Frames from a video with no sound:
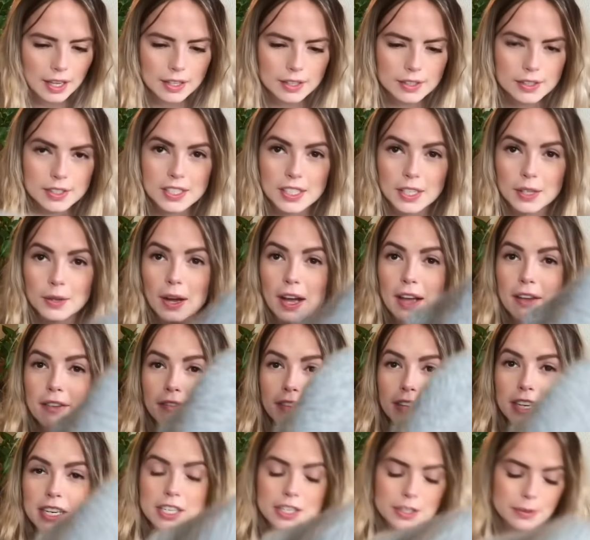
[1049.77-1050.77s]
So I
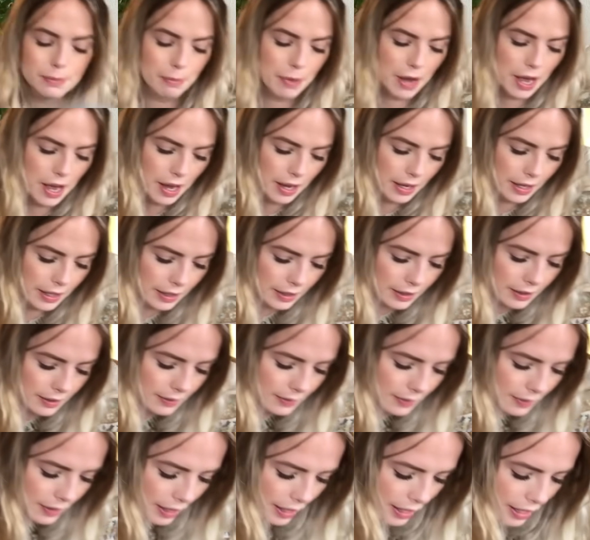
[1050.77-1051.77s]
finished mine,
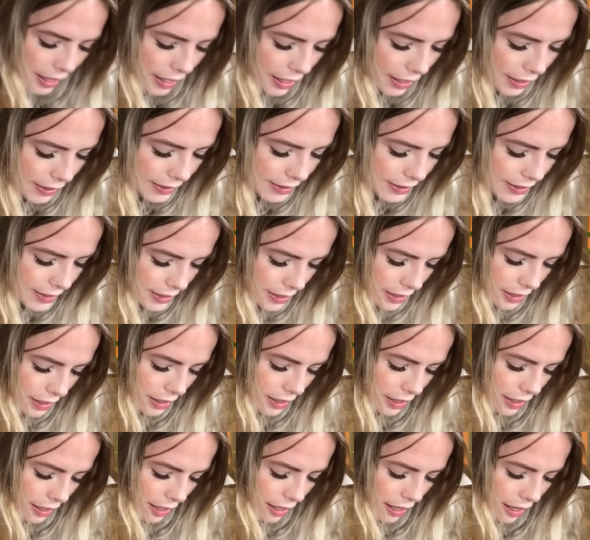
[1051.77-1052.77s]
and
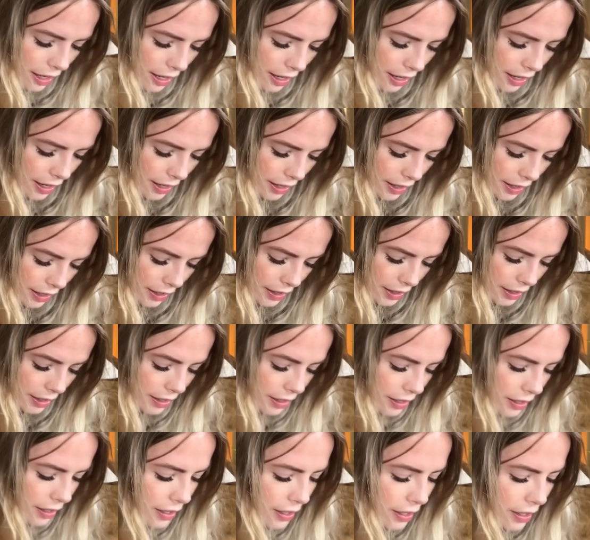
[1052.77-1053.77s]
I
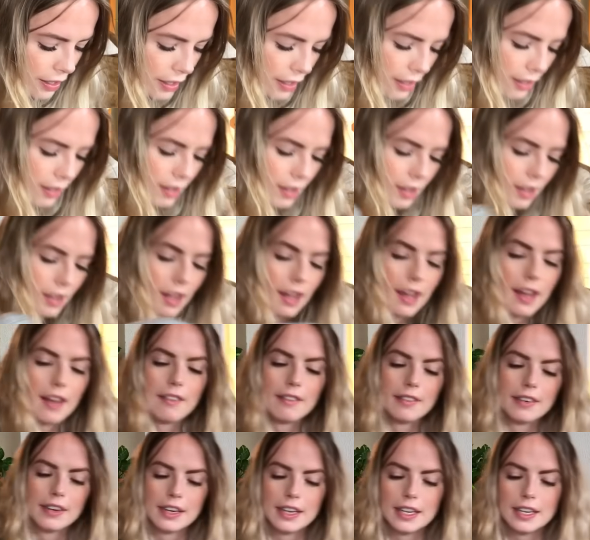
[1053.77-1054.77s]

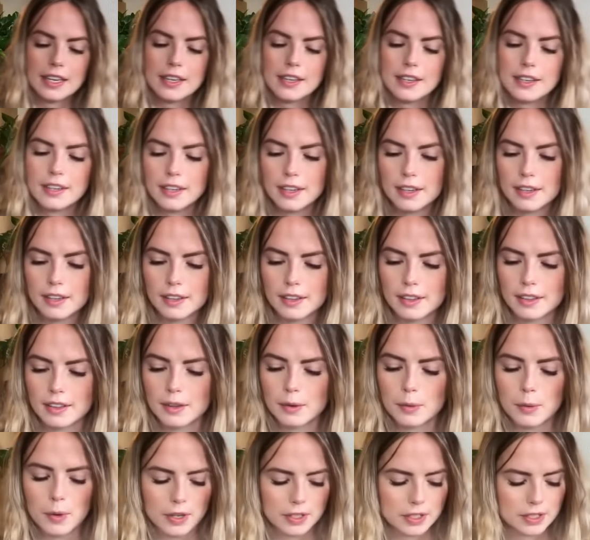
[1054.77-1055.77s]
have knitted
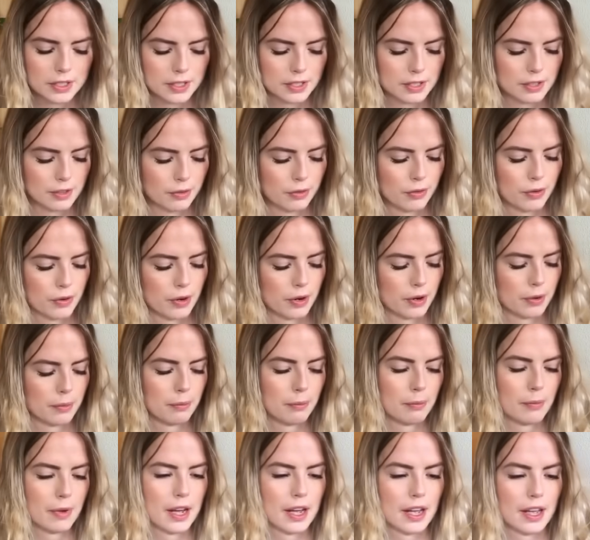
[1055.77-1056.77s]
the ones for
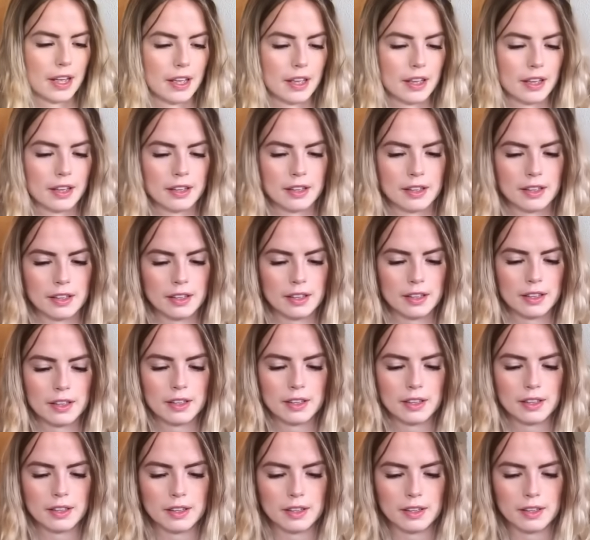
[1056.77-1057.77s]

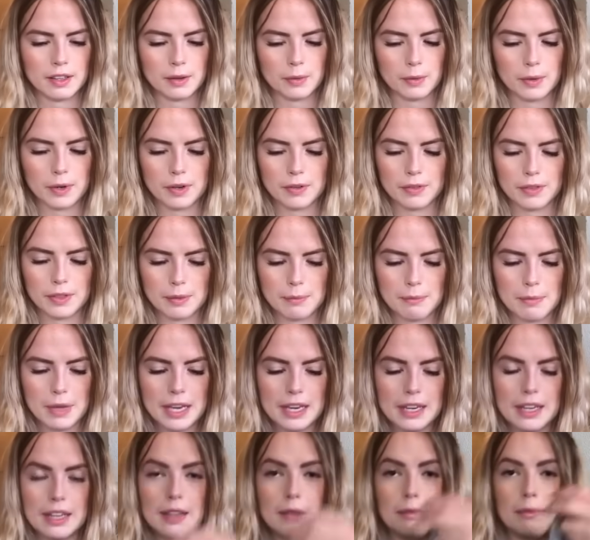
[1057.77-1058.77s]
one of the
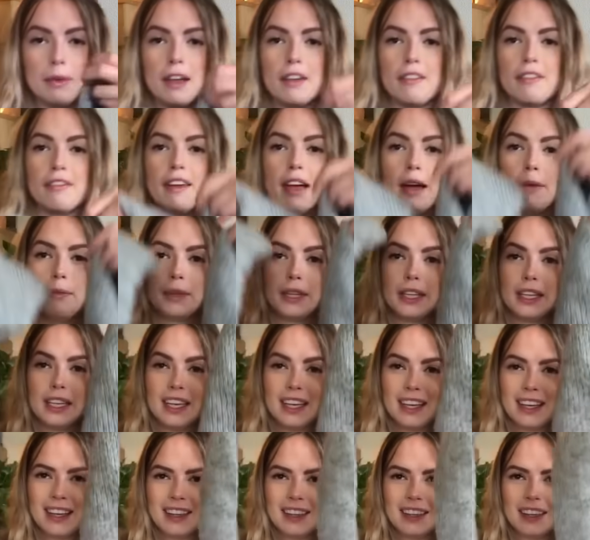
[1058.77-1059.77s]
men in my
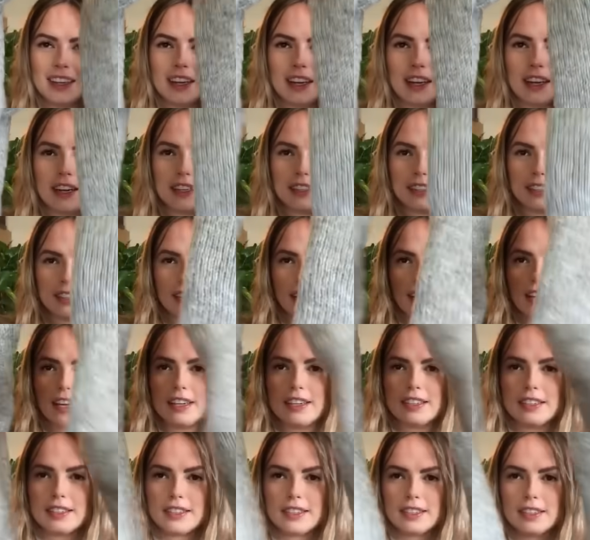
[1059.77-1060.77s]
family, a
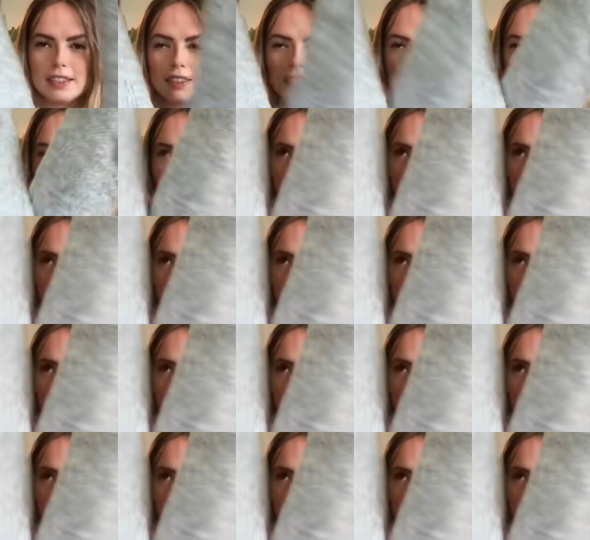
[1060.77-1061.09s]
size